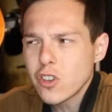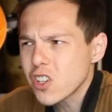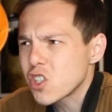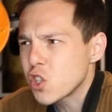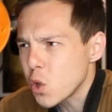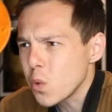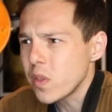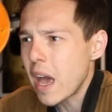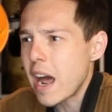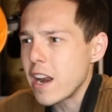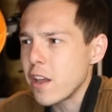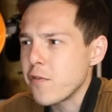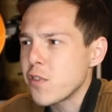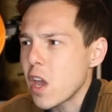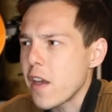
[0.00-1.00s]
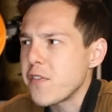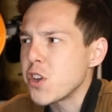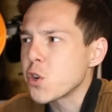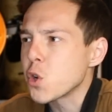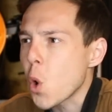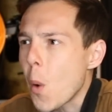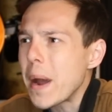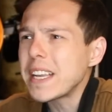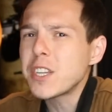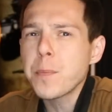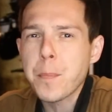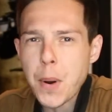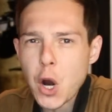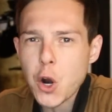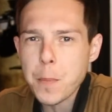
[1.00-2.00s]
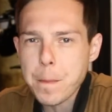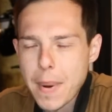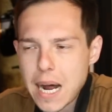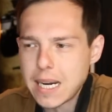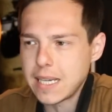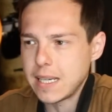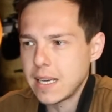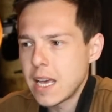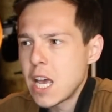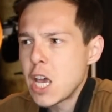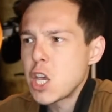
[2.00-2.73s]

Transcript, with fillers: Just do that. If, if you're going to burn money,